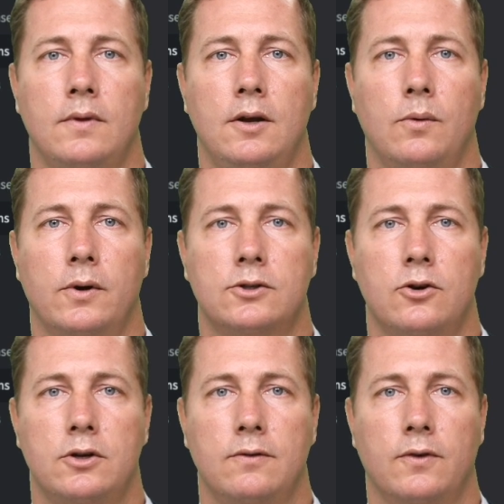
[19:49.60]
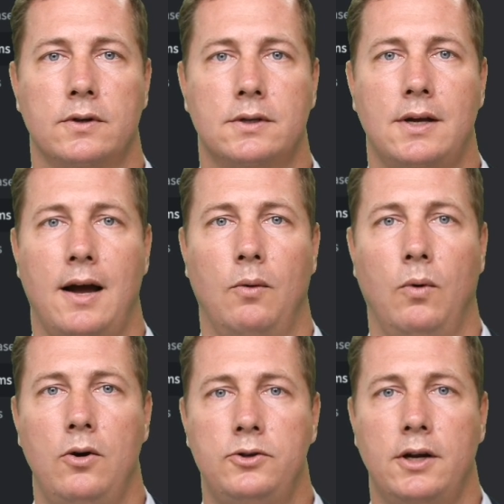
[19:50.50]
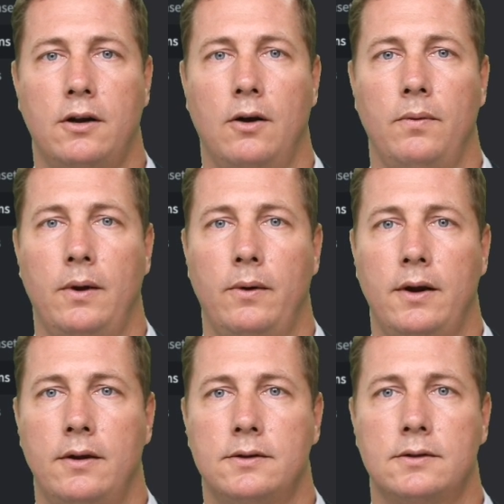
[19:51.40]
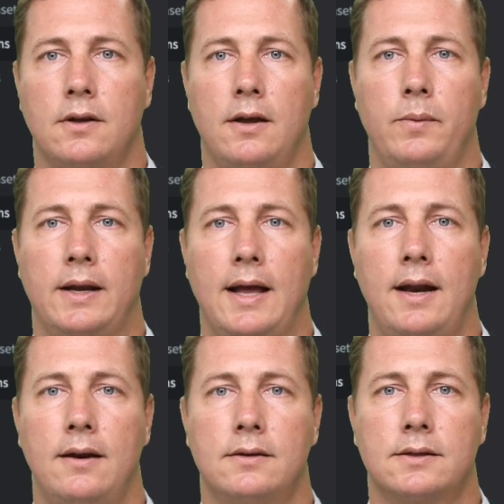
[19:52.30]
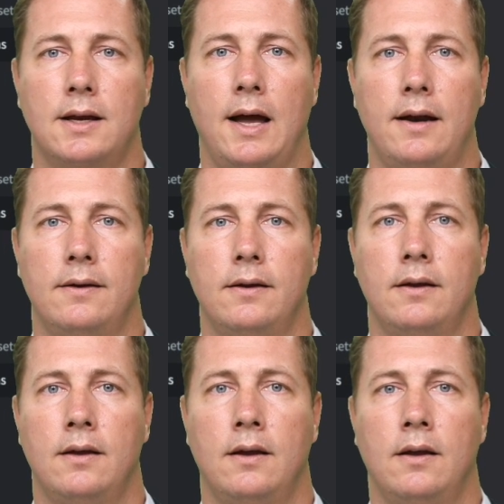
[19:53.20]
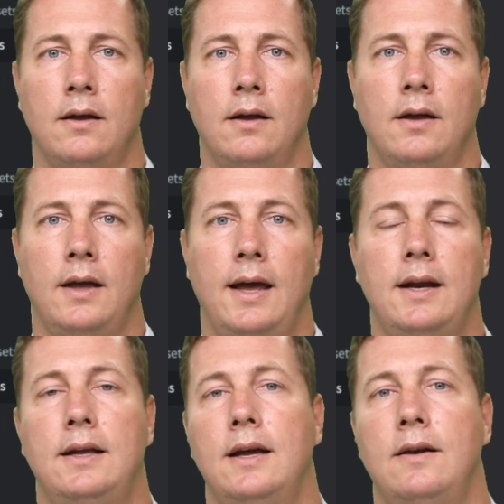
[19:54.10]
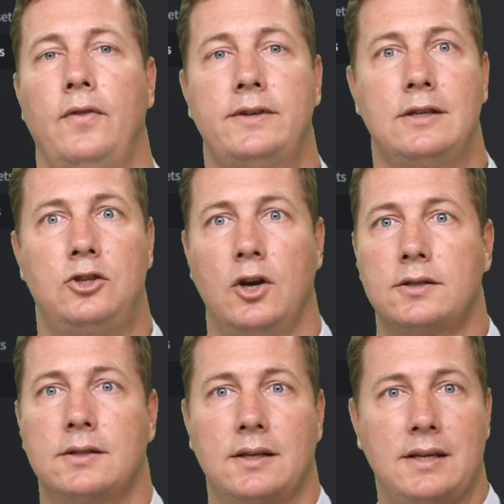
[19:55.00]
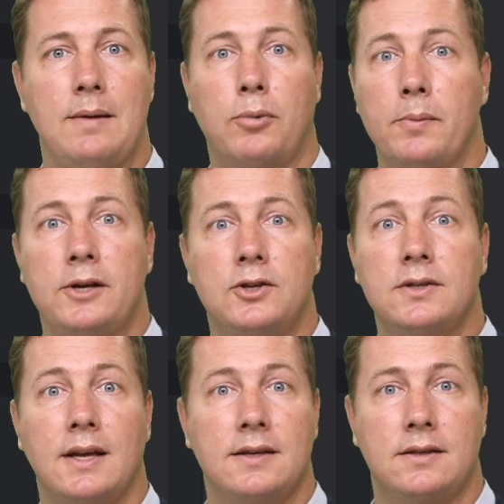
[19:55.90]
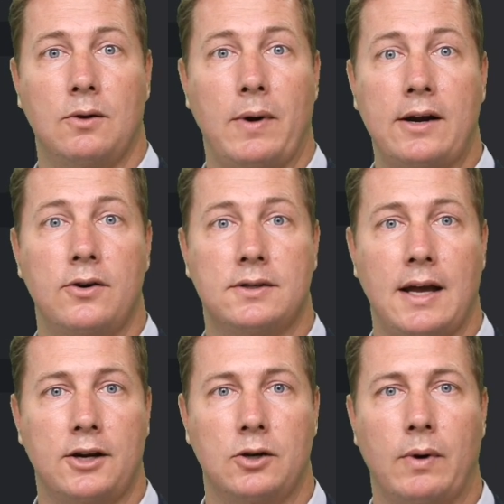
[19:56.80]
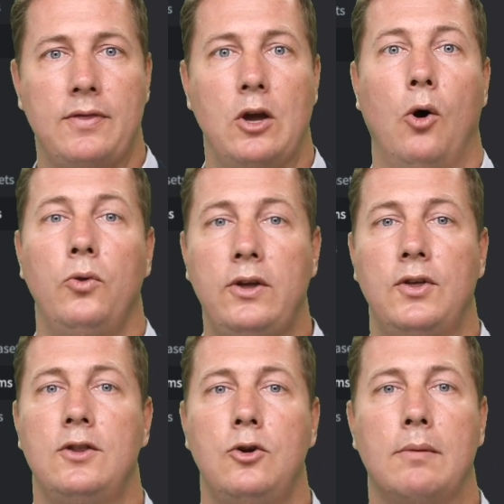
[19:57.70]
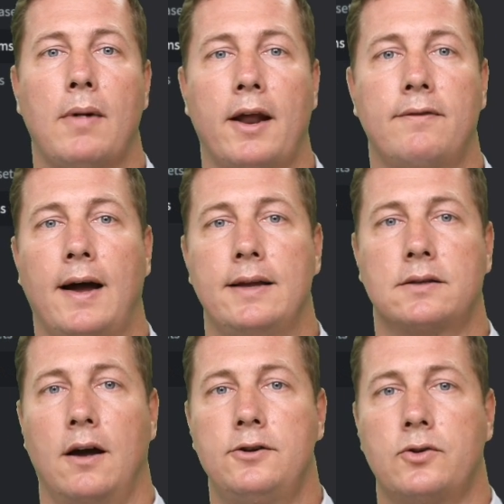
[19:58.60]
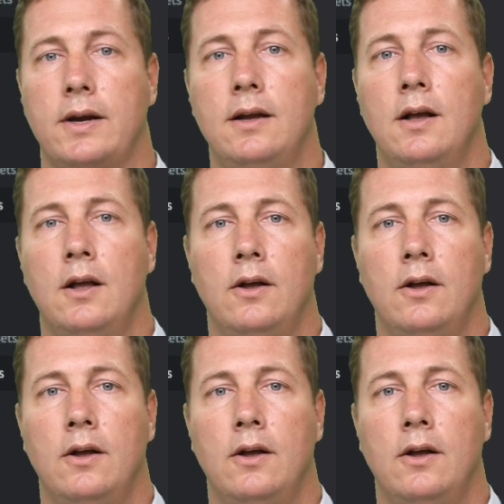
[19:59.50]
Here we're searching for Scott Wojcik. Oh, there he is. And we can edit Scott. And again, this is just the same permissions as the record section, right? The only thing you can modify is country.